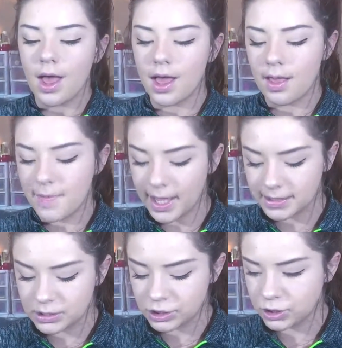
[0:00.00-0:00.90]

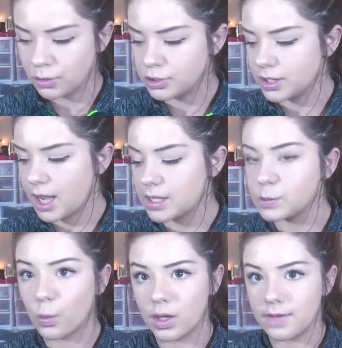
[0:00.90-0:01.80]
I showed you
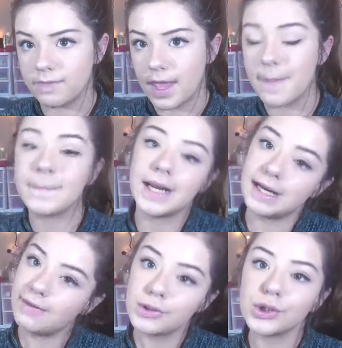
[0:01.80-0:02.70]
guys one of them, but
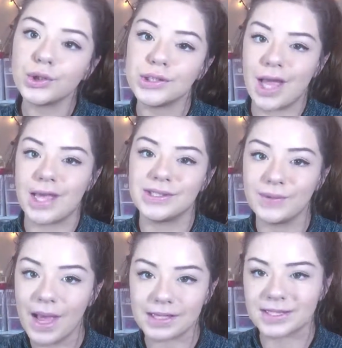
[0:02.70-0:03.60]
I never showed you guys
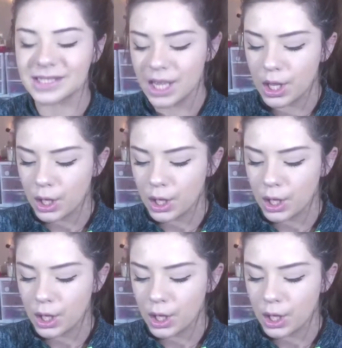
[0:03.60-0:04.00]
the rest.